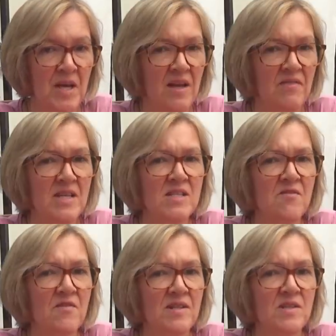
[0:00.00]
and these
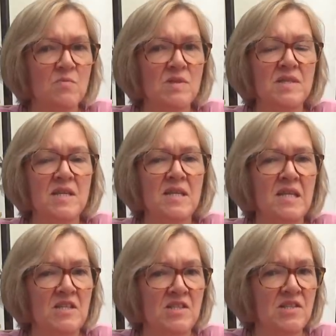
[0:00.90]
events were seen
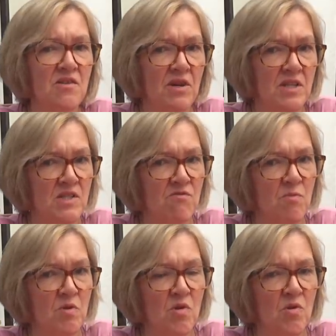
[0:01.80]
as signs
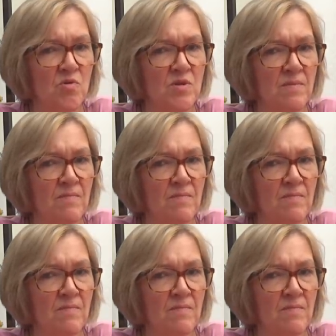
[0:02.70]
from God.